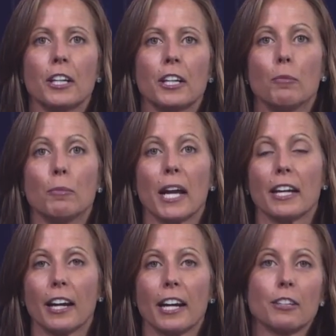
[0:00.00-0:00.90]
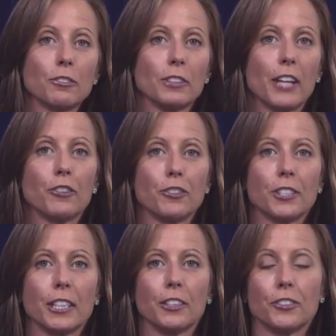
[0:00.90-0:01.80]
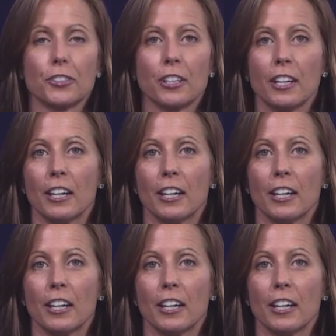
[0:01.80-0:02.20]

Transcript: And I led those deals.